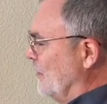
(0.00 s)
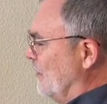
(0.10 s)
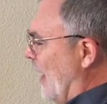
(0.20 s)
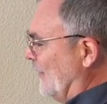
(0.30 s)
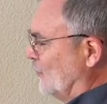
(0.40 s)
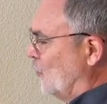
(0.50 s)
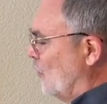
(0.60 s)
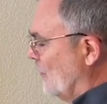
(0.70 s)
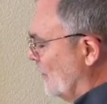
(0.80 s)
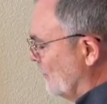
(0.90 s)
That's
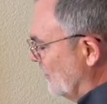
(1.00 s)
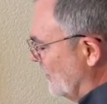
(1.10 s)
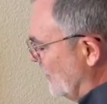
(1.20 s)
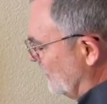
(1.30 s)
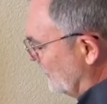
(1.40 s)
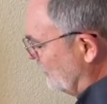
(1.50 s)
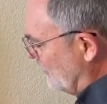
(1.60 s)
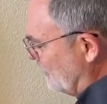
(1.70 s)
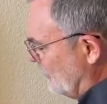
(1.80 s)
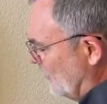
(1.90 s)
where this
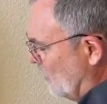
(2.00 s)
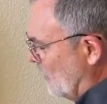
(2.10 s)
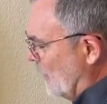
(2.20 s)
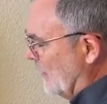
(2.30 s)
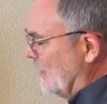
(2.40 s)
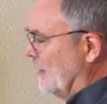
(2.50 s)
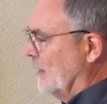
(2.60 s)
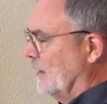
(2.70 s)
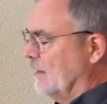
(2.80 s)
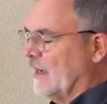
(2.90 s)

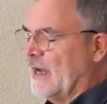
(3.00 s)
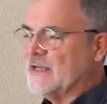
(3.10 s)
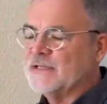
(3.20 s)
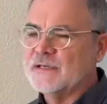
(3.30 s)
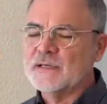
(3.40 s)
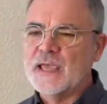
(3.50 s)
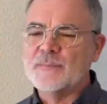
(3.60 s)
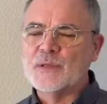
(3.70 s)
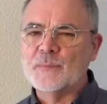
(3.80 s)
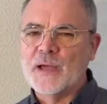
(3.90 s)
idea
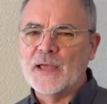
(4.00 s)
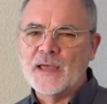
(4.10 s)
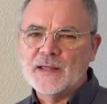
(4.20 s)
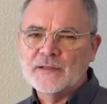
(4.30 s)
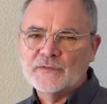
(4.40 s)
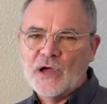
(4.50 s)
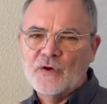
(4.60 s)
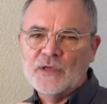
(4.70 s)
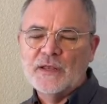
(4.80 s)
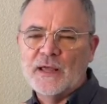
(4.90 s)
came in my head, is
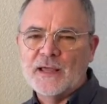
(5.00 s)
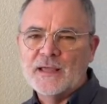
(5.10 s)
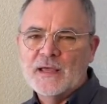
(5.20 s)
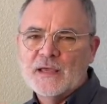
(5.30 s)
how can I